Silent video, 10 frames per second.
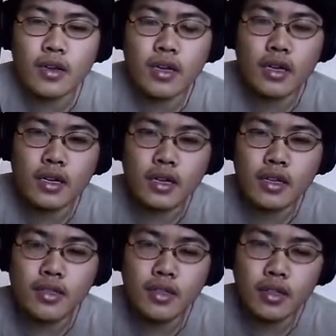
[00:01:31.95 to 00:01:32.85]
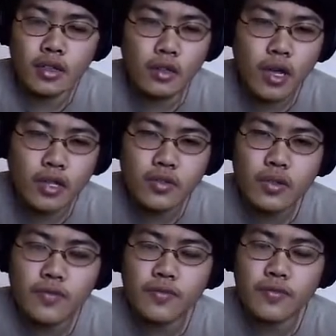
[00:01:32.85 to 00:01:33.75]
uh, no, also
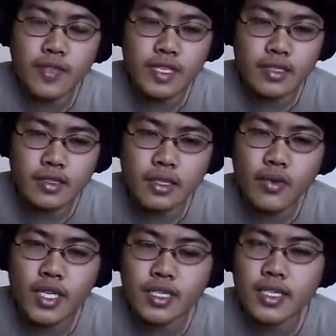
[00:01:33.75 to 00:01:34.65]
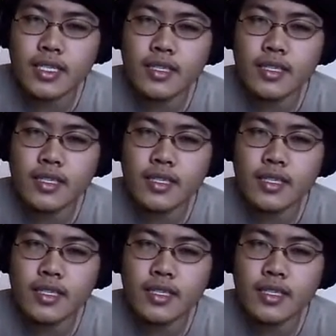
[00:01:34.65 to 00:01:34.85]
if this series,